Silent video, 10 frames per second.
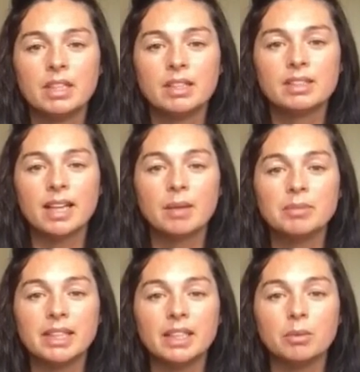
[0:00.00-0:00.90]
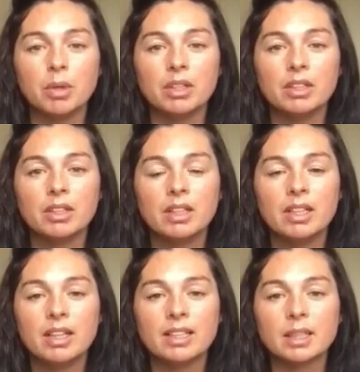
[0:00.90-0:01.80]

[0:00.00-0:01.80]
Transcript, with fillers: Psalm 91 is a